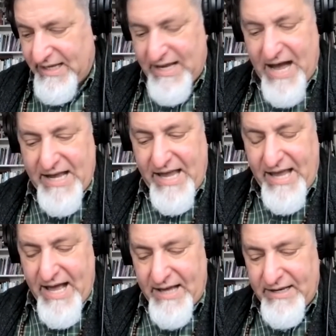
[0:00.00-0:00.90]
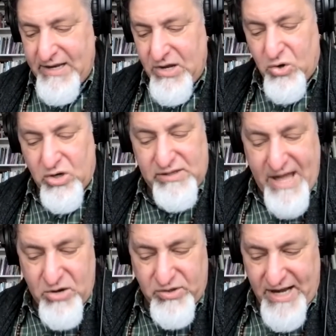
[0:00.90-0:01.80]
Cagayan or
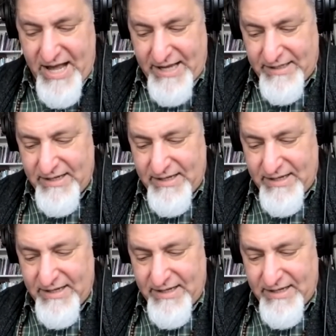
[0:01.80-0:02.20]
Cloud Nine,